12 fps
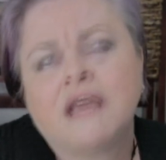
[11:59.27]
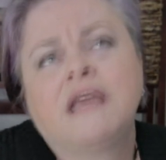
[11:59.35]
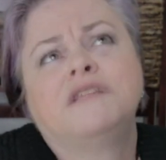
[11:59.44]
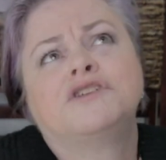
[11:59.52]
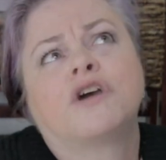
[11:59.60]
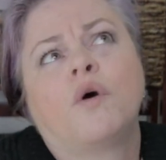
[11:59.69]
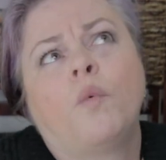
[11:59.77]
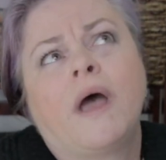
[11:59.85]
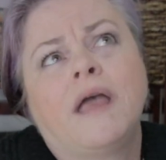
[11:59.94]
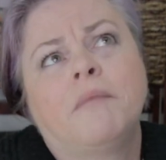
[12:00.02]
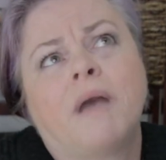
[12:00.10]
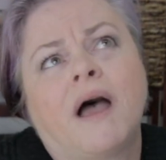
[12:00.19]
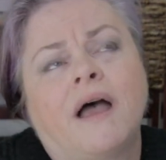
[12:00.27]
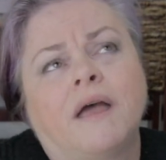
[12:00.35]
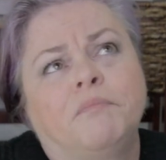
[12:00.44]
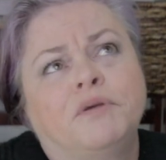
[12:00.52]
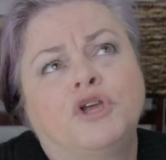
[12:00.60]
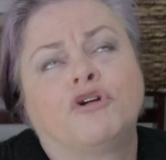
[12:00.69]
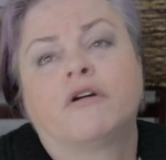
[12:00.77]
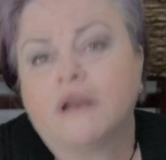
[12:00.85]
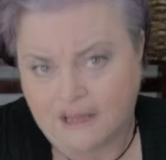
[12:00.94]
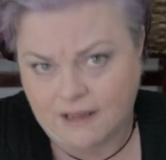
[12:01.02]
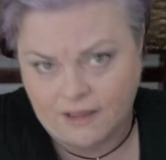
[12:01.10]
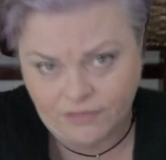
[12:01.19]
he took away my
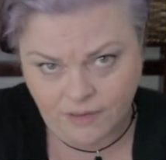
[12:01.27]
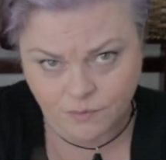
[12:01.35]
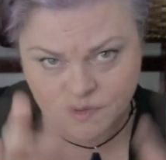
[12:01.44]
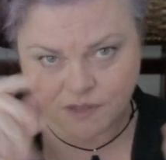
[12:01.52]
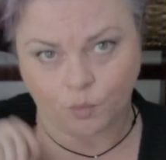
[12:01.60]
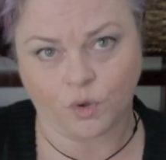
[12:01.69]
purity, I think was the